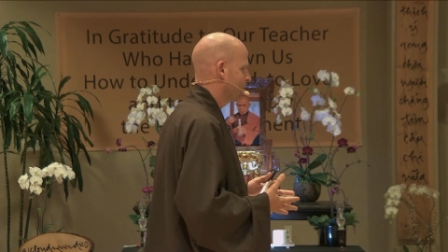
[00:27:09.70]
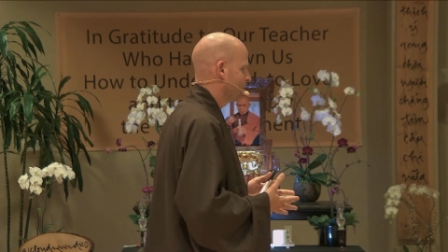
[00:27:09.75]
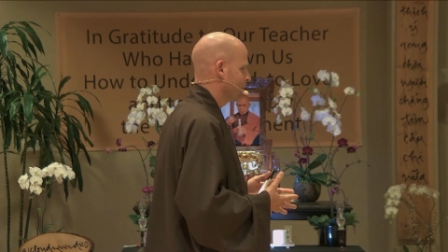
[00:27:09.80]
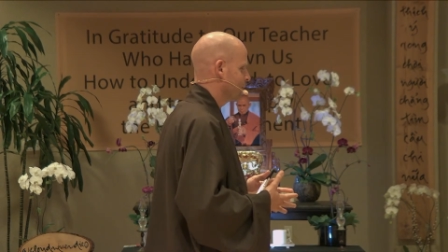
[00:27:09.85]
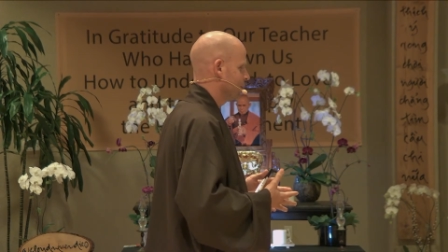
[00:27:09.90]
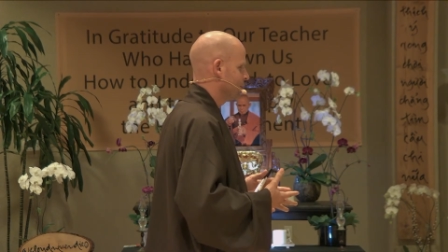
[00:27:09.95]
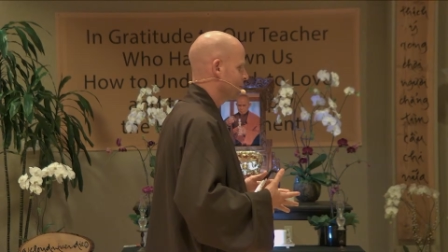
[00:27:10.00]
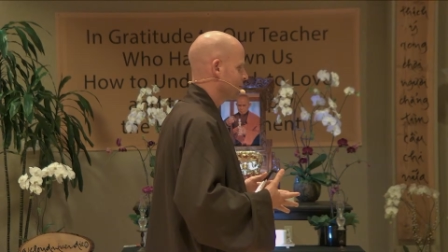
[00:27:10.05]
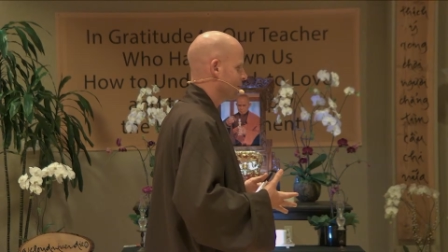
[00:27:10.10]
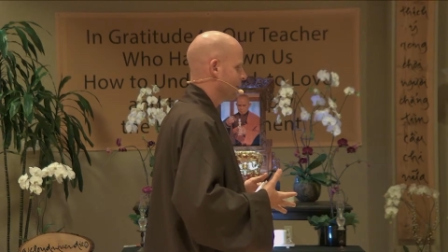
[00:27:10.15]
it
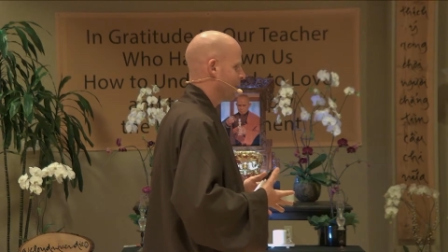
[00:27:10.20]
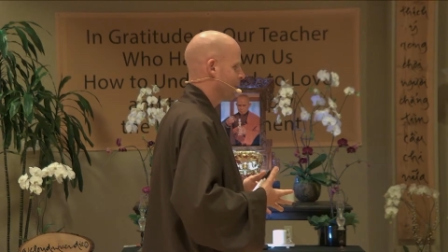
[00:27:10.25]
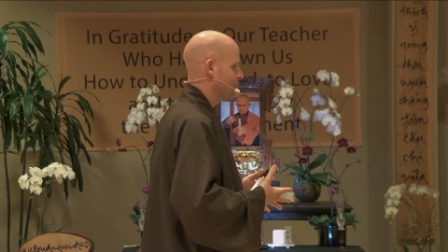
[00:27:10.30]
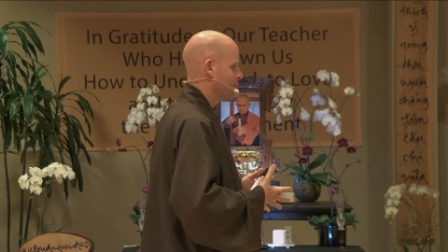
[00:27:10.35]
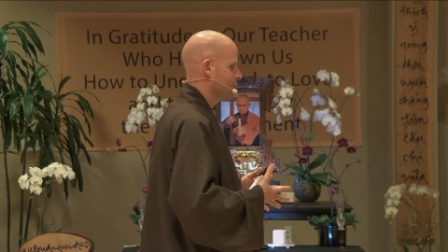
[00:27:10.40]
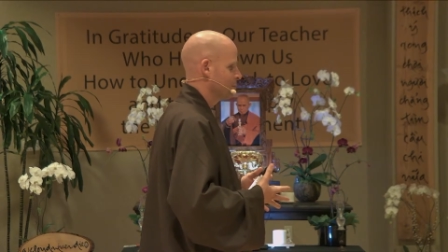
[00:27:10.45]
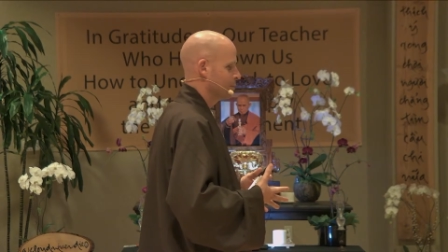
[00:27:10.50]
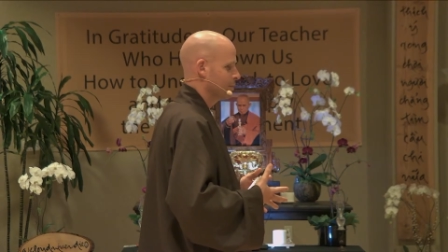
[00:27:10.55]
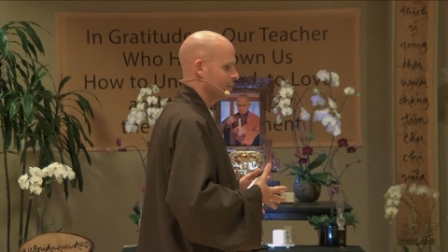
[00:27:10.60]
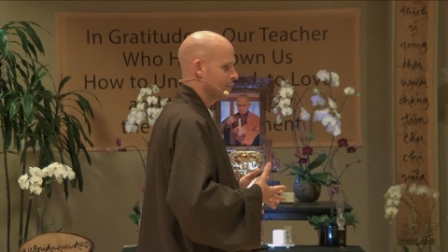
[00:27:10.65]
describes
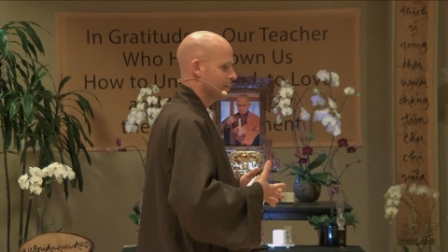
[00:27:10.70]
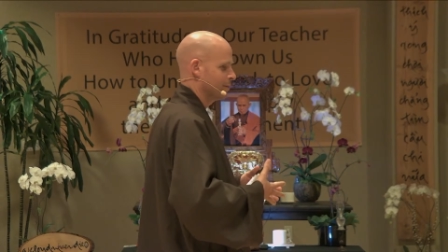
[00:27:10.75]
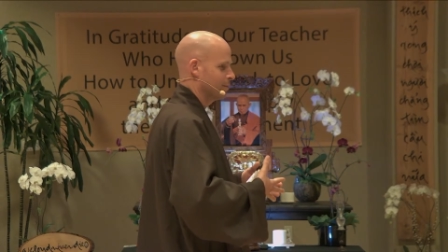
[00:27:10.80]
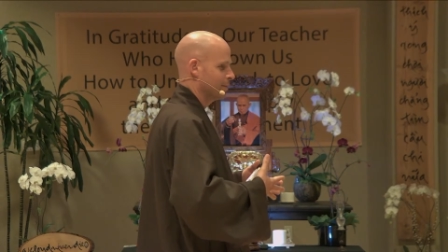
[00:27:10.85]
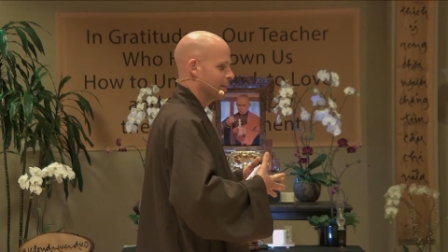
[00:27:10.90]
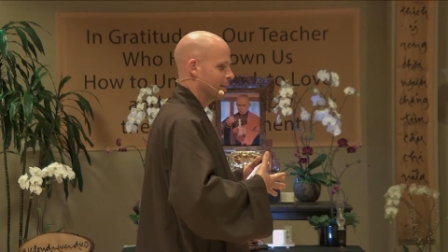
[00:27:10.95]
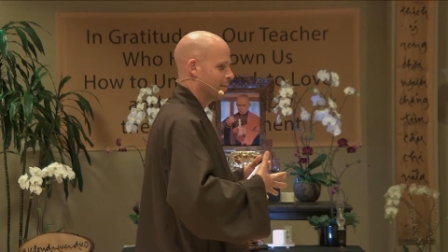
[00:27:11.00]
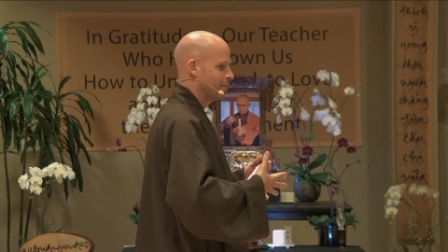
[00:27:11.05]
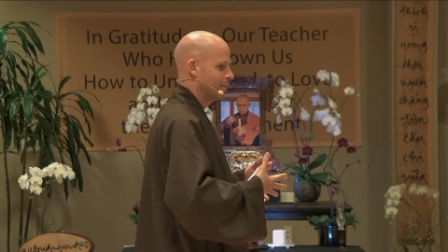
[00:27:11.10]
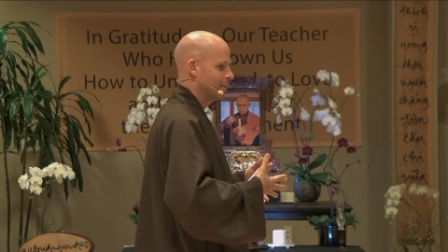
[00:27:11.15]
the Buddha
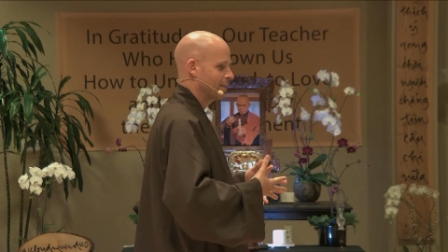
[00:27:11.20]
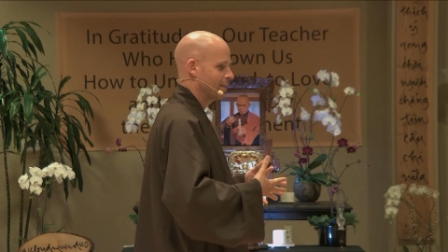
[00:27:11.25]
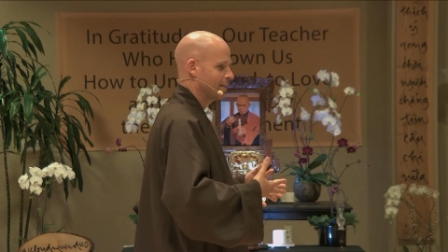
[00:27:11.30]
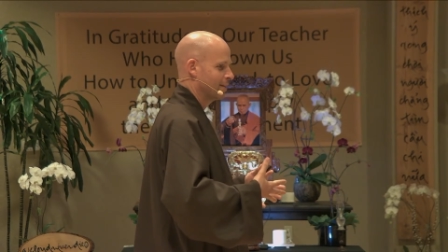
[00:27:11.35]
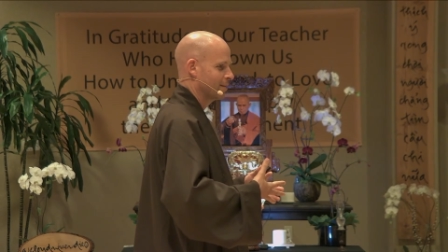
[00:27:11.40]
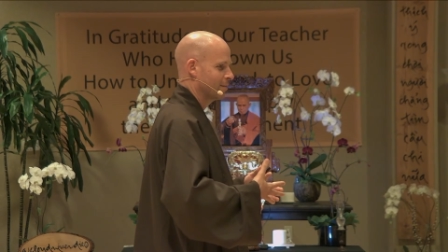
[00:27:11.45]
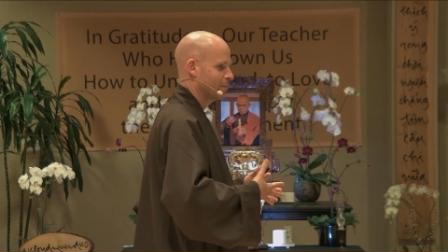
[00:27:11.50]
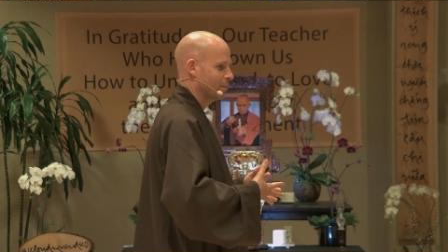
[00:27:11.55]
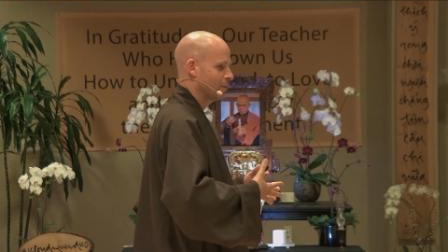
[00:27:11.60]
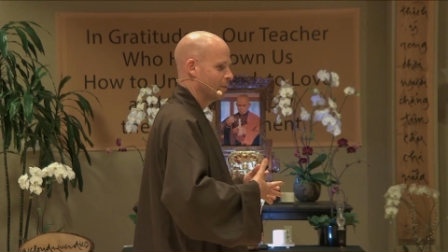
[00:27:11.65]
becoming
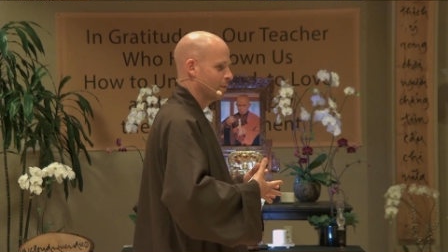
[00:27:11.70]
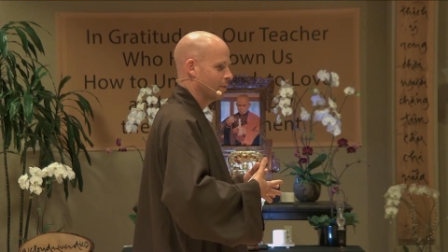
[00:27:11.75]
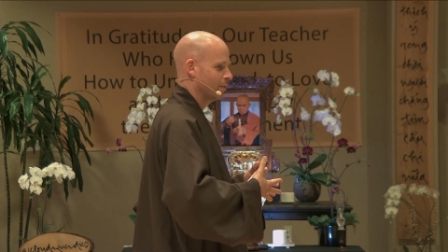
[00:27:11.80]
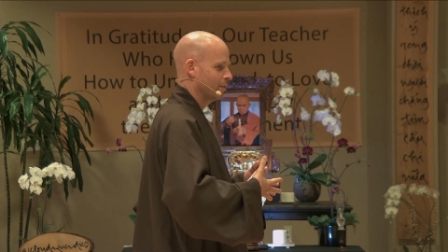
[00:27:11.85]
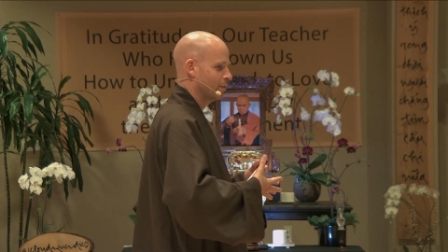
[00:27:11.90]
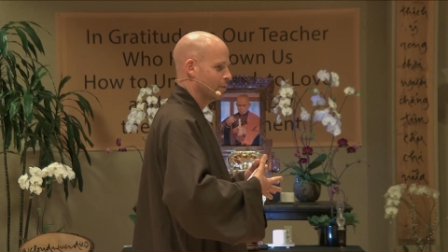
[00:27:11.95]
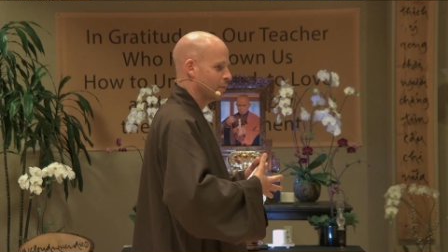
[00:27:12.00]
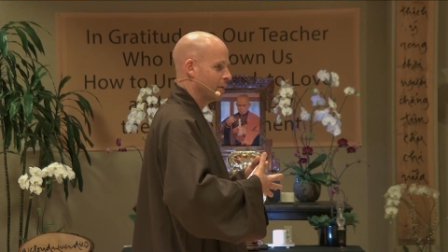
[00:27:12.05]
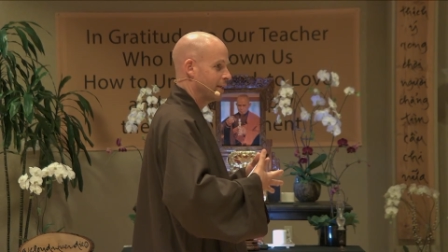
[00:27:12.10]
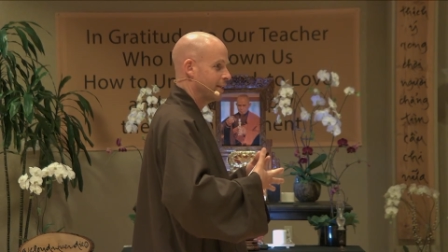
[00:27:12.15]
more
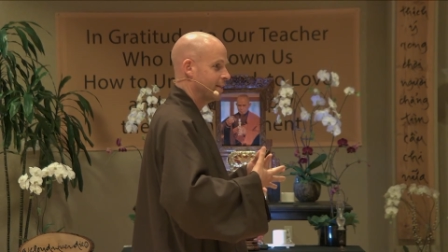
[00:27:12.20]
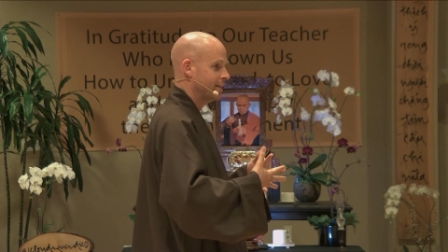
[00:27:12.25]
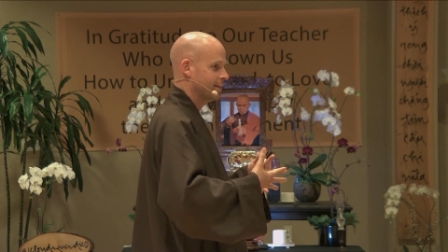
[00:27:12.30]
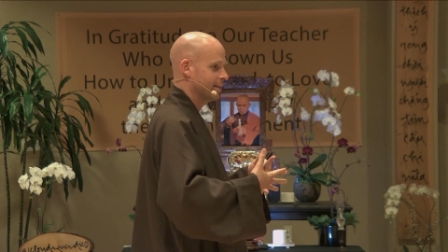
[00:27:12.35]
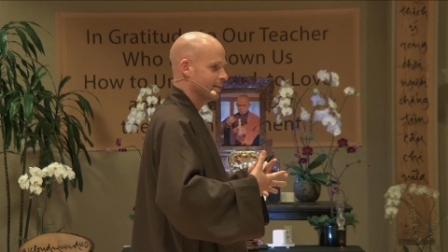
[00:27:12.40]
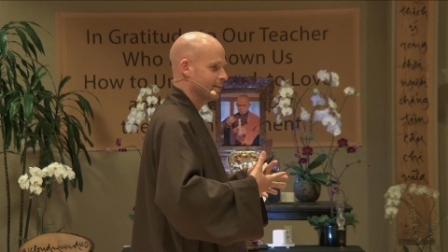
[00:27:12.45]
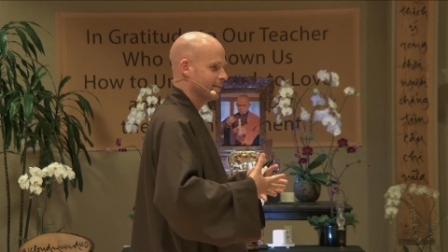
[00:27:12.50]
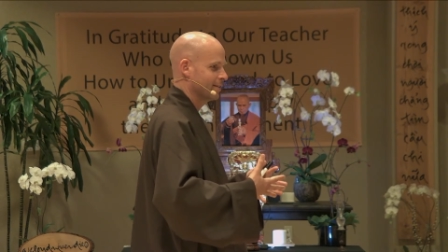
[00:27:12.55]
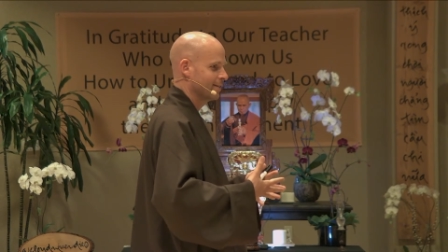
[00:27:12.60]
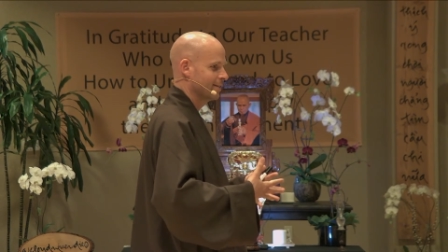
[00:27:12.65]

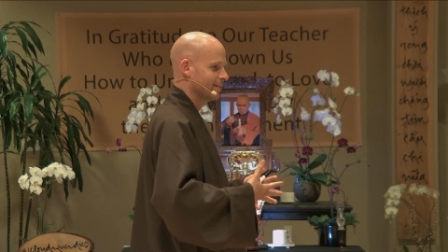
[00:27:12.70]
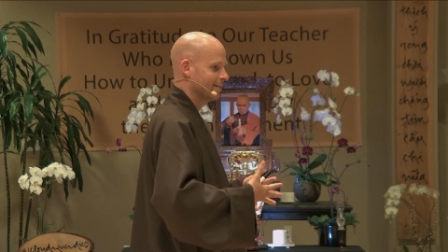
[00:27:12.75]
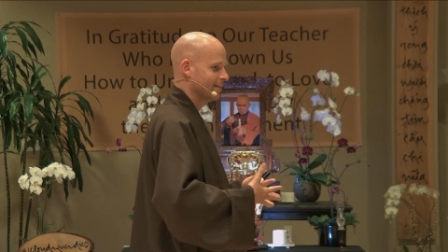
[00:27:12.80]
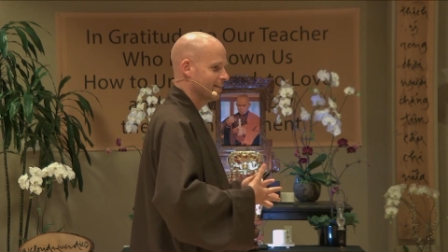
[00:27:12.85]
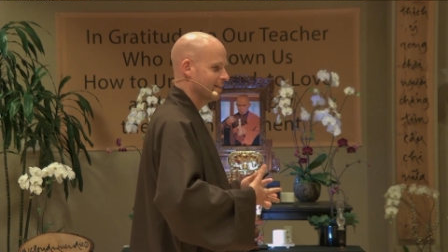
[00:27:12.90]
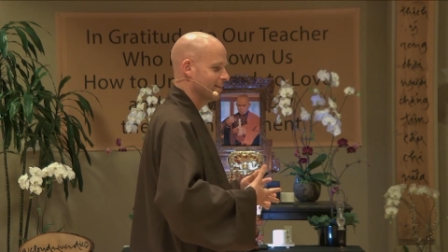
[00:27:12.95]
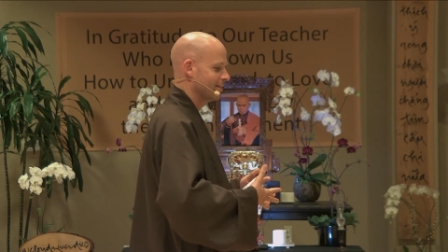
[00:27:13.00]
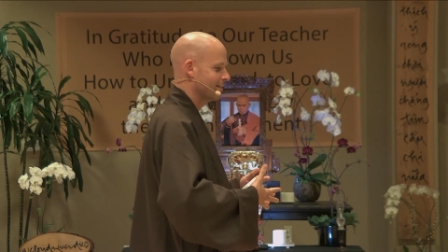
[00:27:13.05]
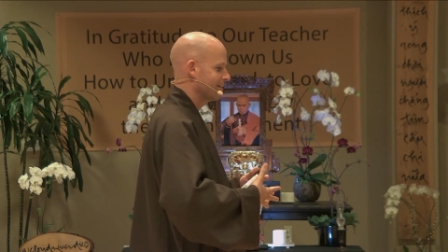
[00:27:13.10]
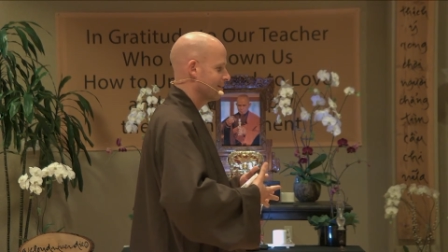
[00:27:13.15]
radiant,
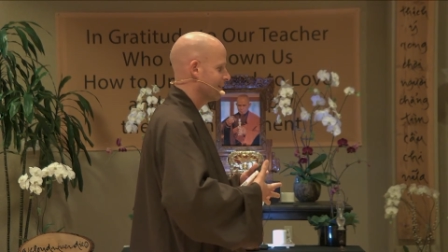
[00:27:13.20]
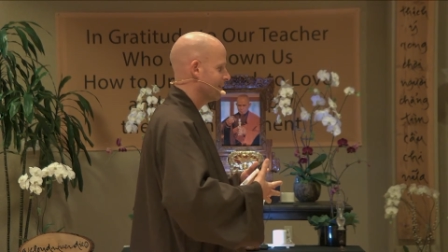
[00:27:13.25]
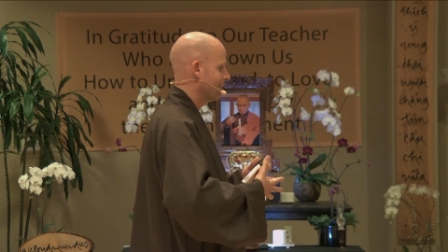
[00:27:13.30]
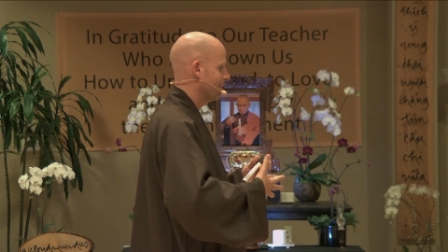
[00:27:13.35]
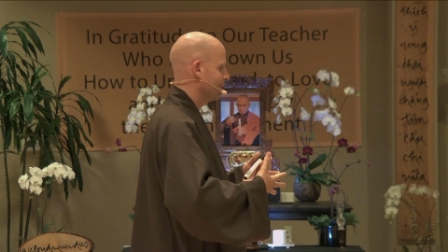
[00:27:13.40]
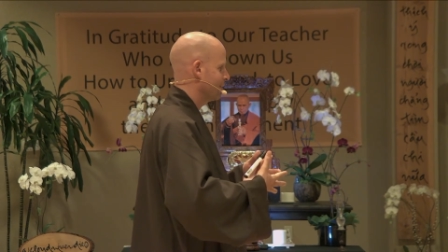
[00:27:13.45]
his skin